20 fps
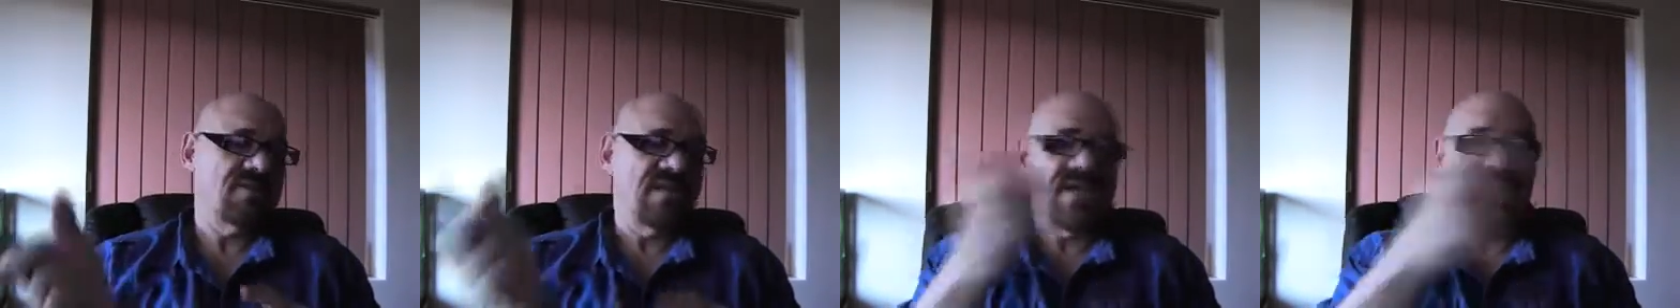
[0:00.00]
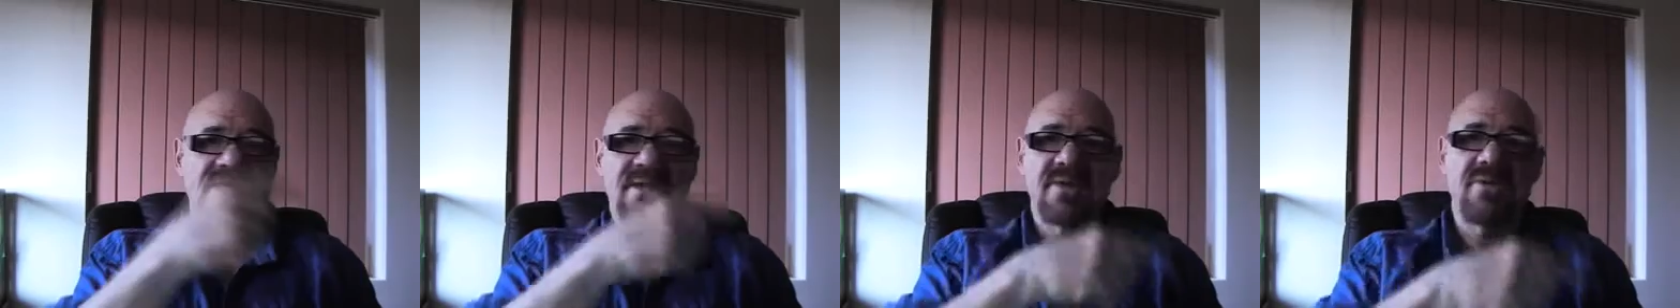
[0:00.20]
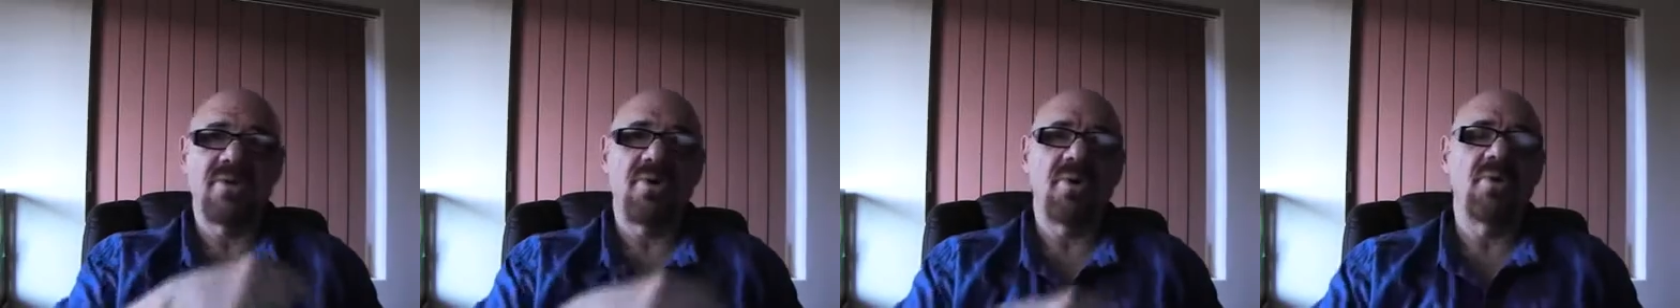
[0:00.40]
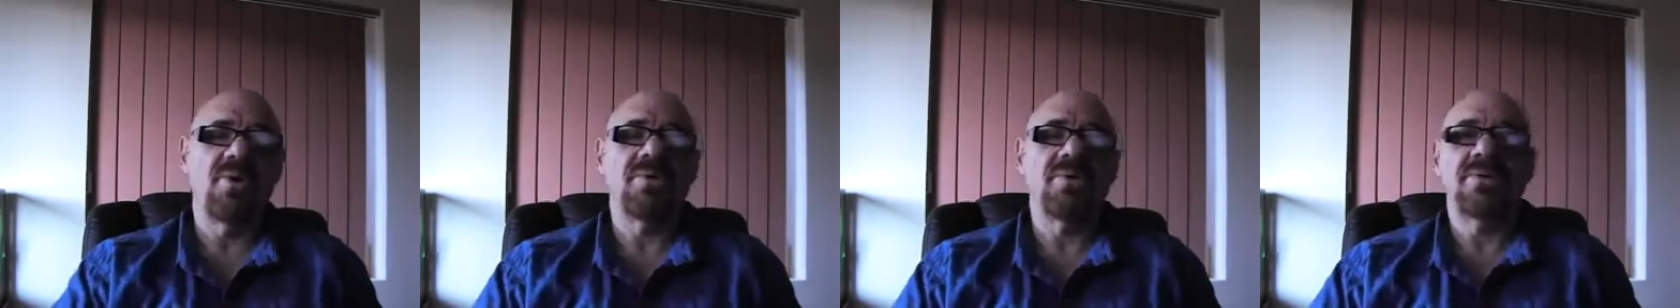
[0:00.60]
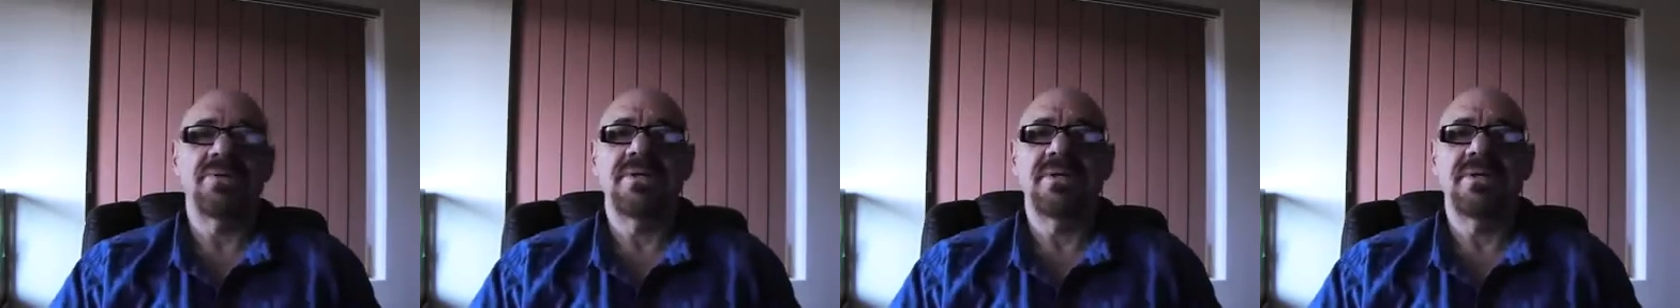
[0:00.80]
turn
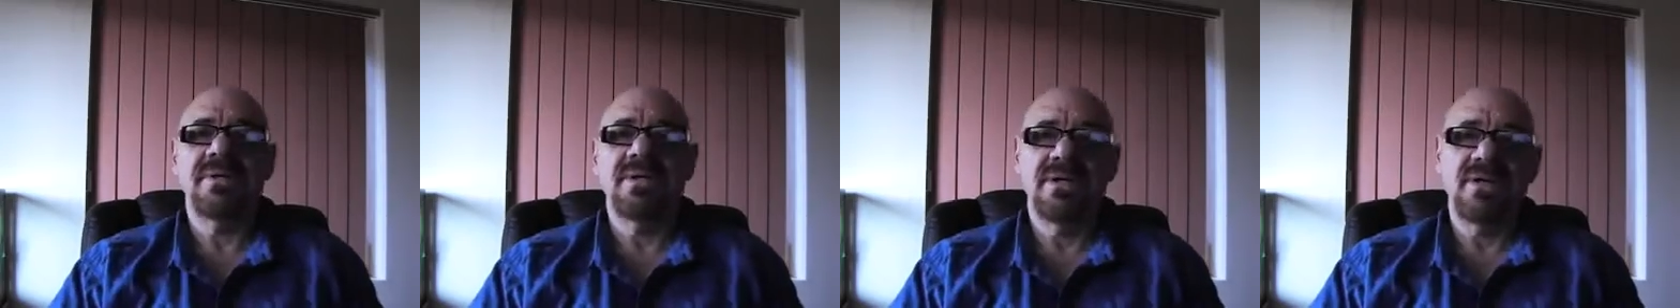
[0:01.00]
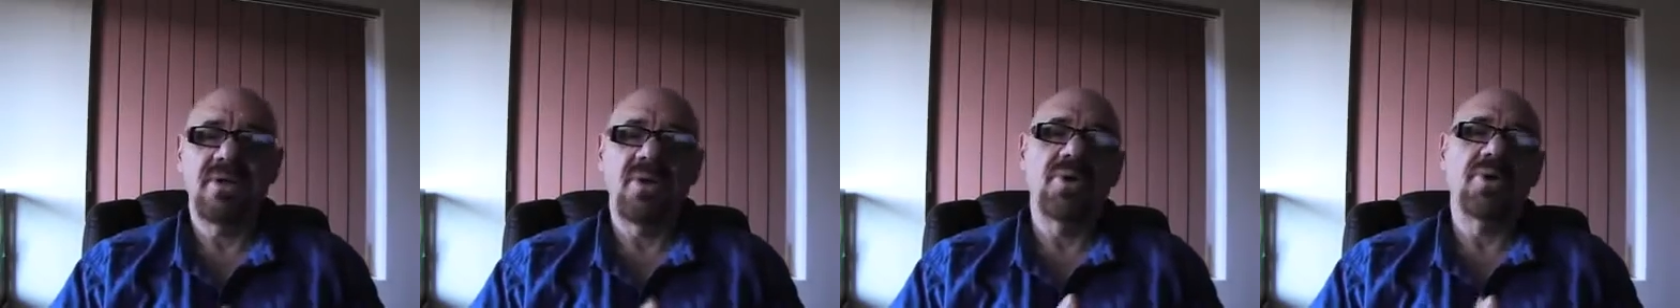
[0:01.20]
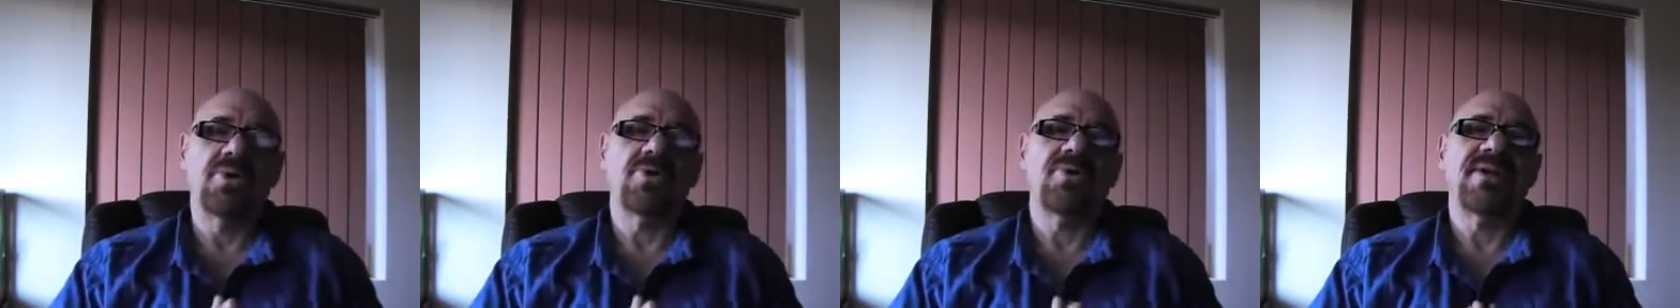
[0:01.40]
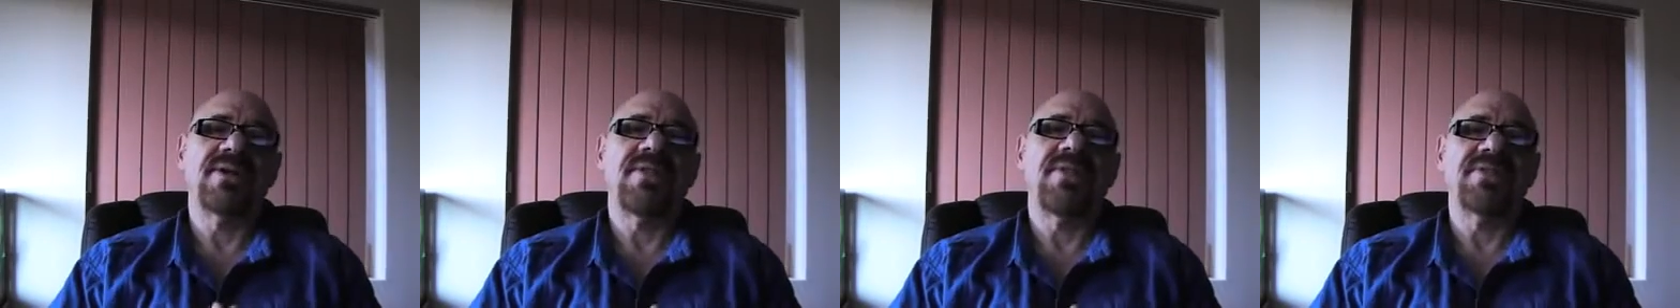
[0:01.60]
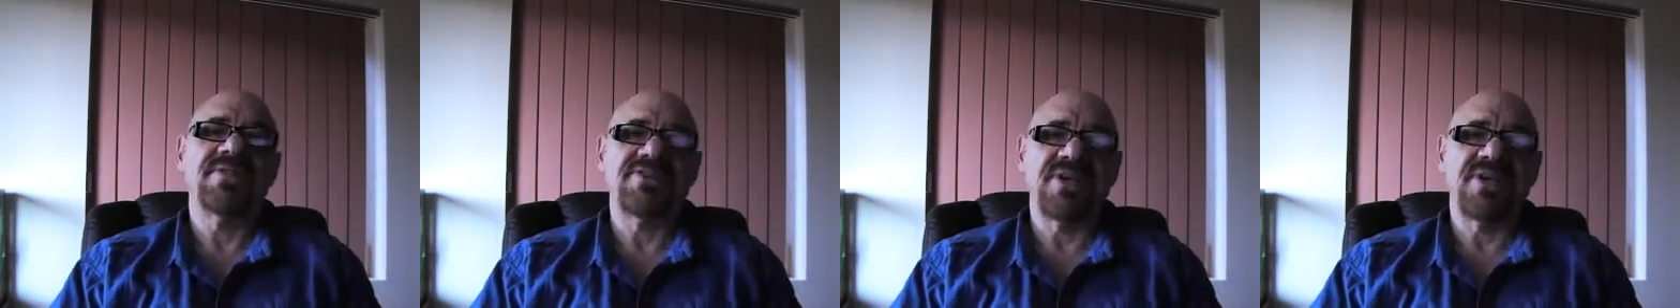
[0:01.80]
go go to
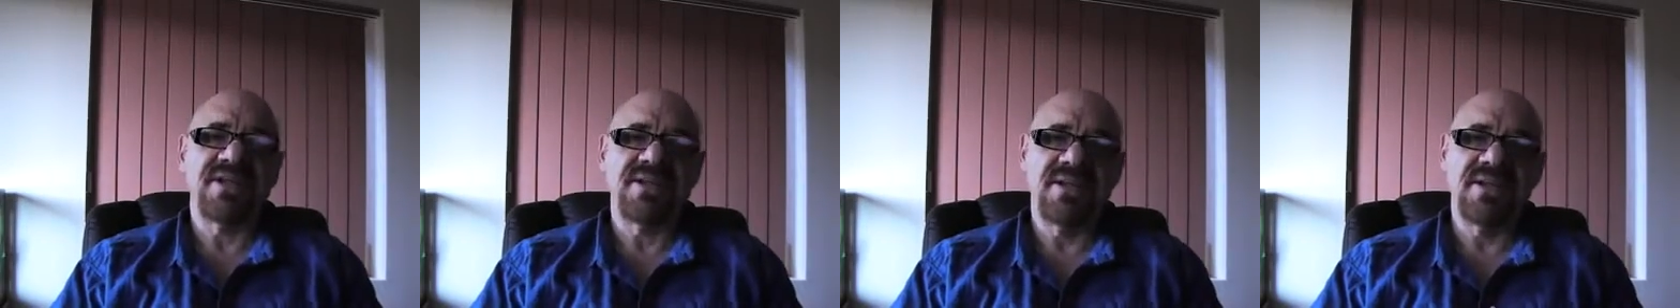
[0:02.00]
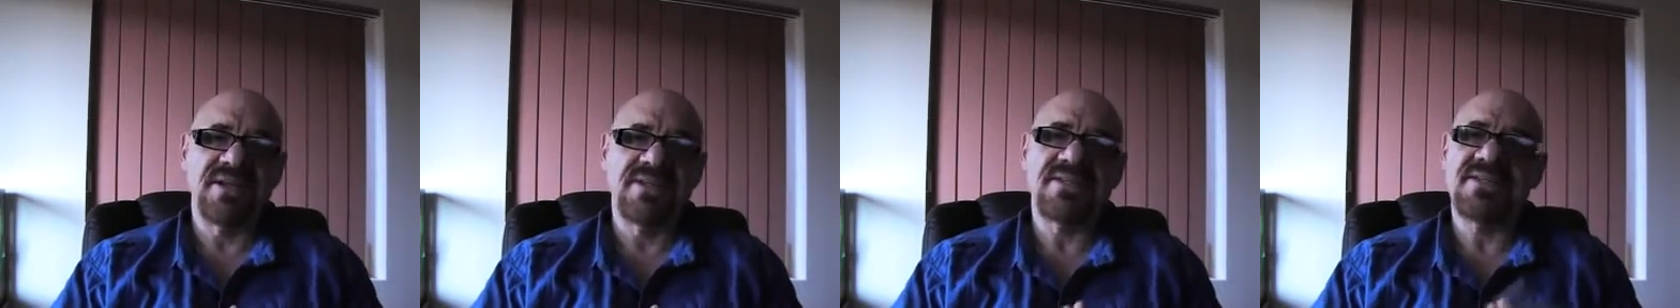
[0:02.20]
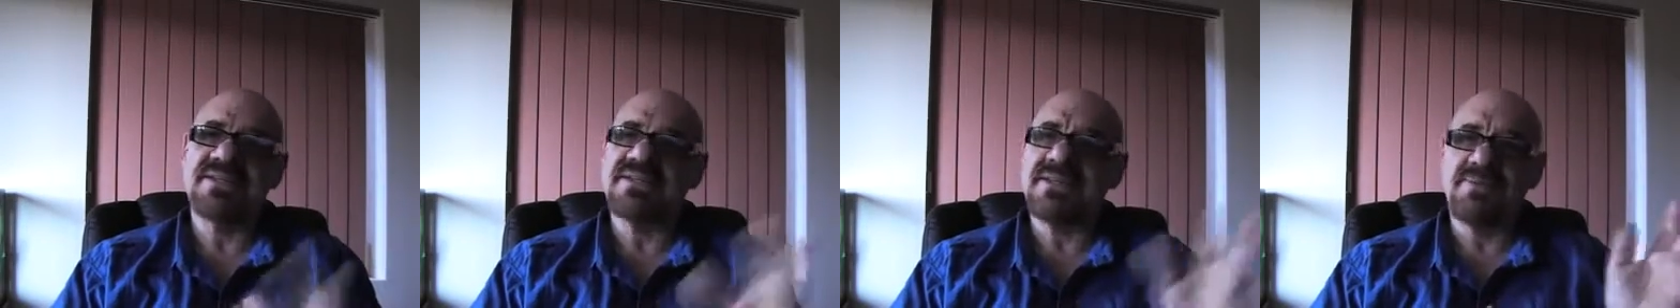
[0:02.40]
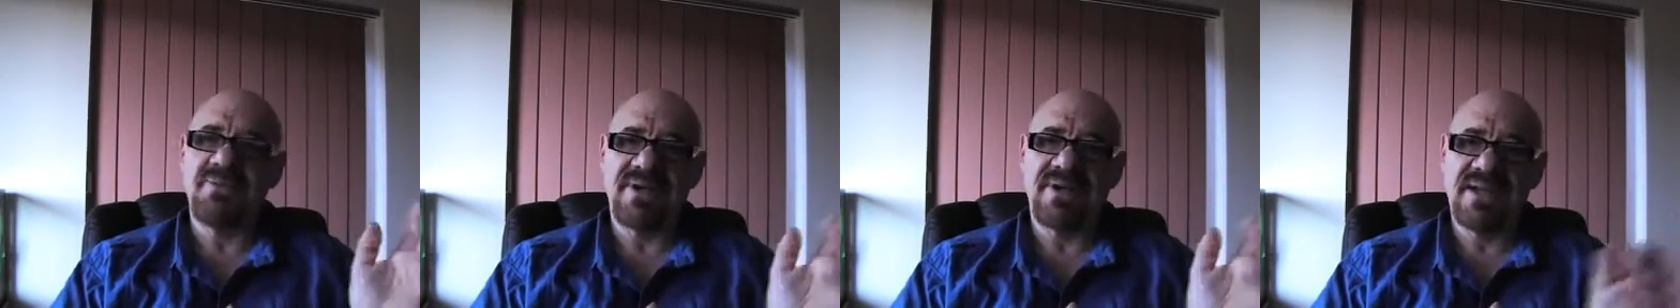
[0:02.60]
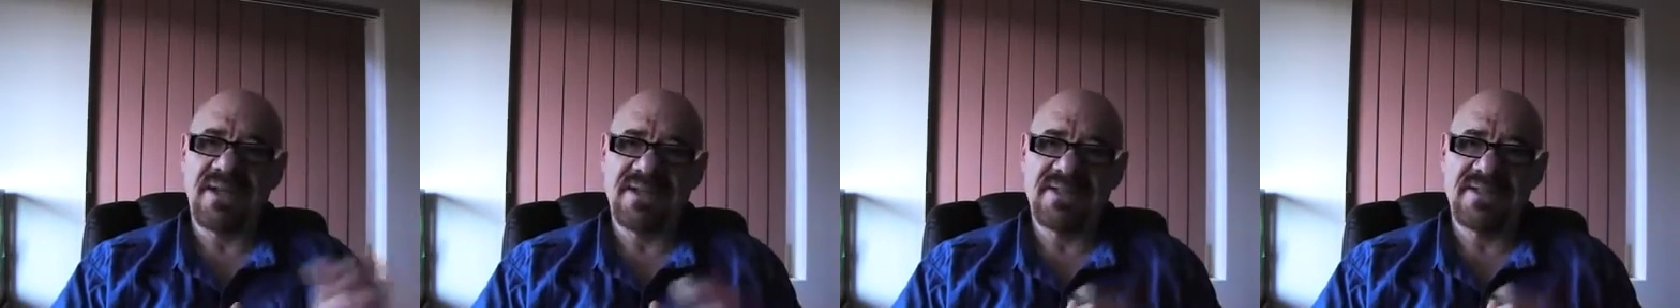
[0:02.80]
another channel and see
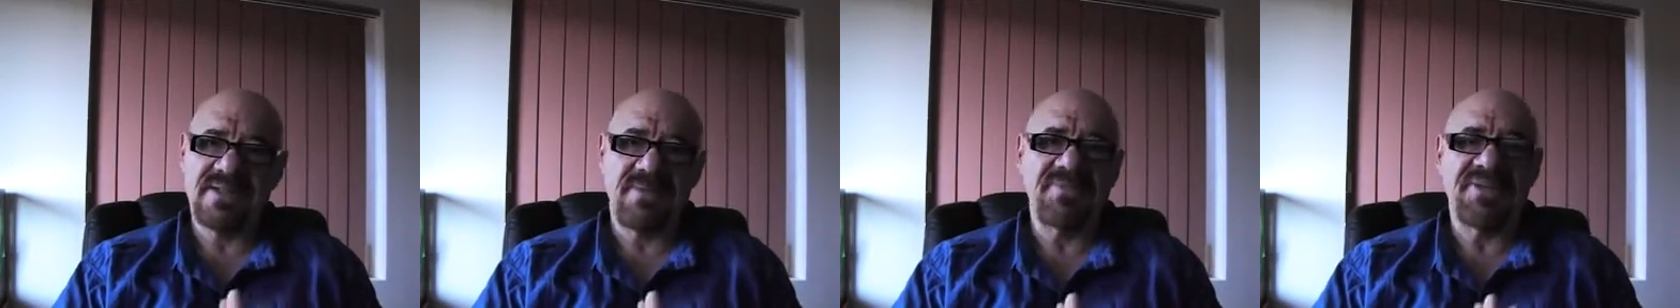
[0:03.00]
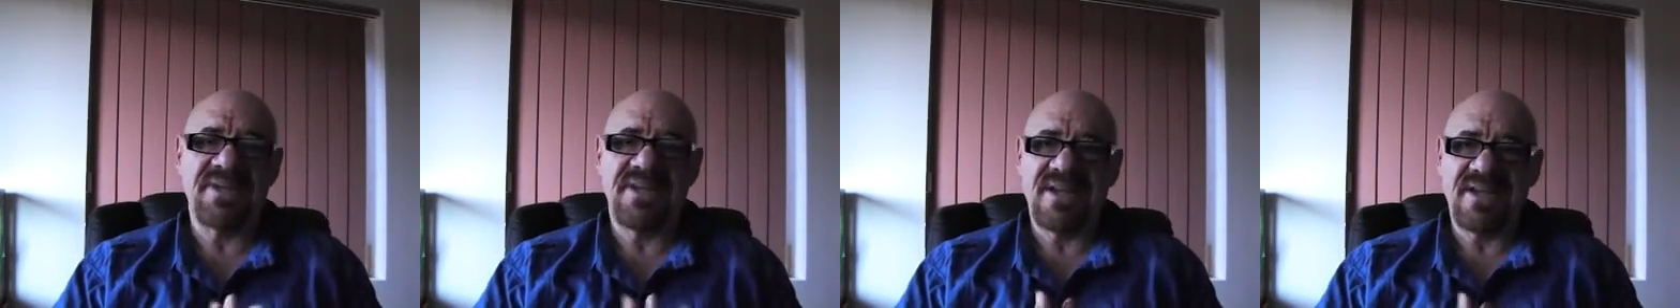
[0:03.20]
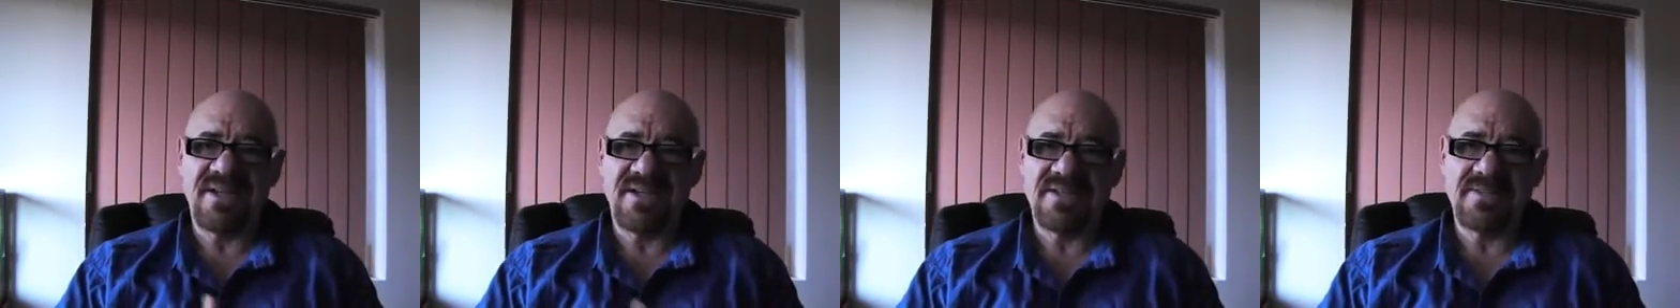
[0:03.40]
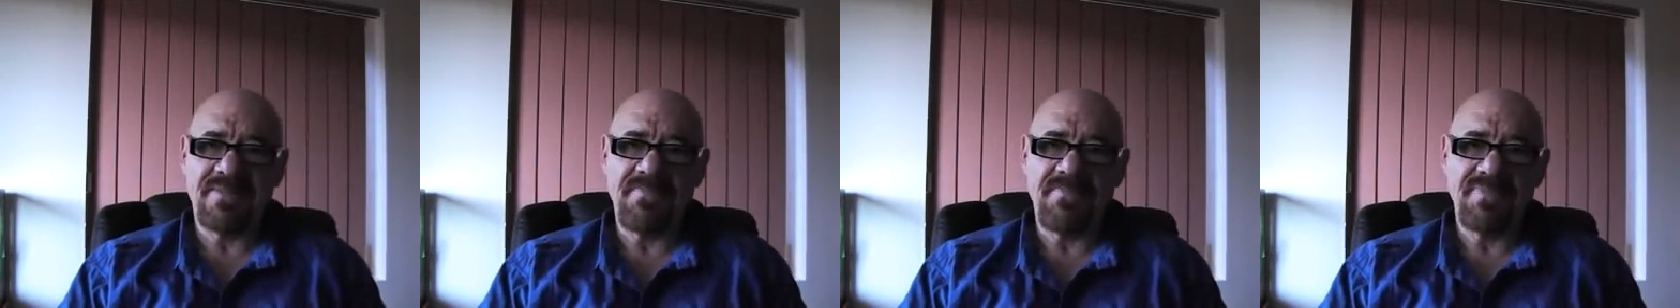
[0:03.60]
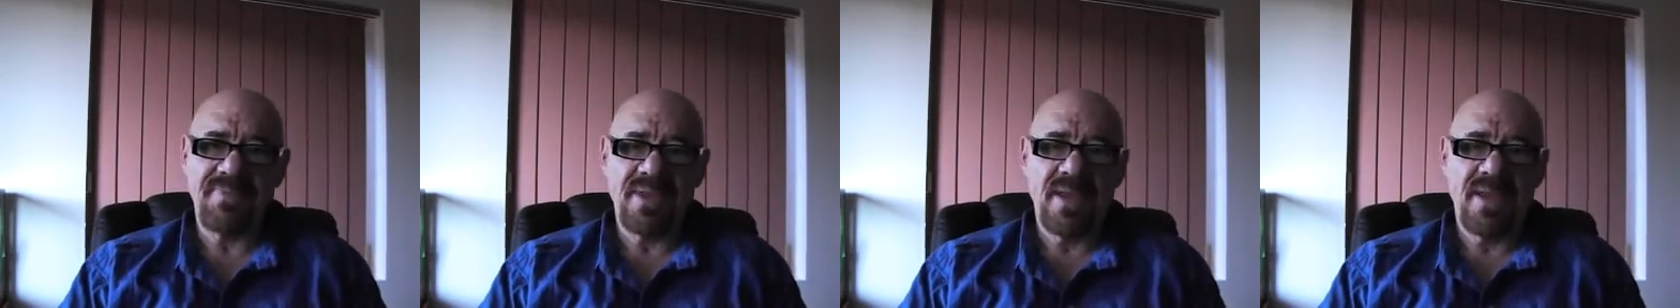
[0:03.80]
somebody else something
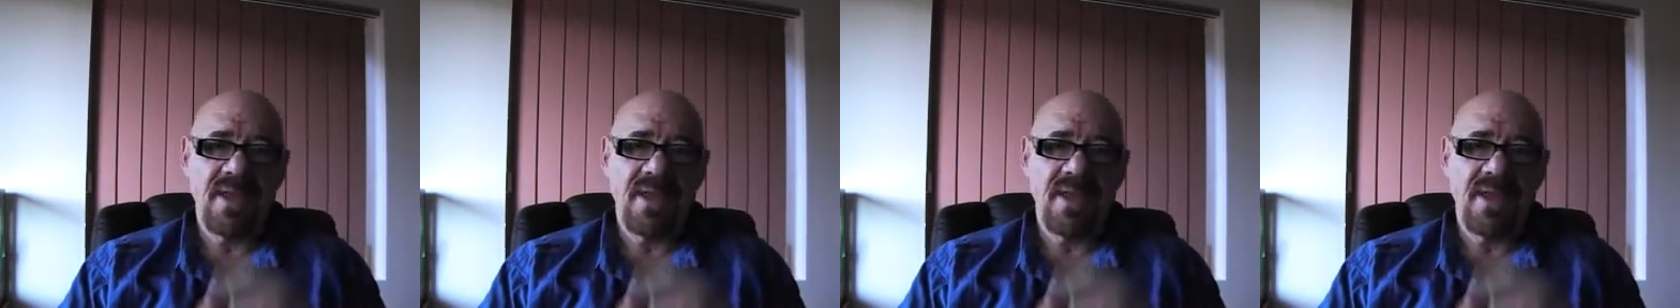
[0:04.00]
else